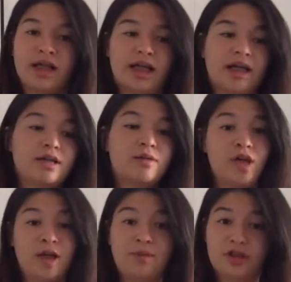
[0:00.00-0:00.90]
like, I
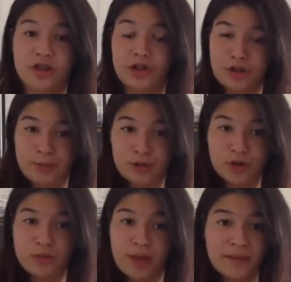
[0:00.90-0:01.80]
keep a dream
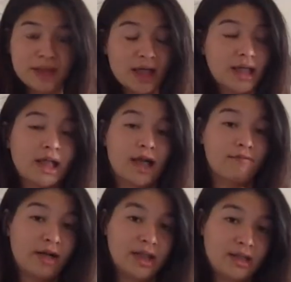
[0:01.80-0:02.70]
journal by my side, and I
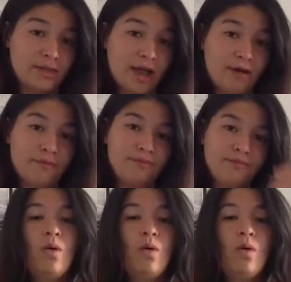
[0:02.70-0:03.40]
write them down.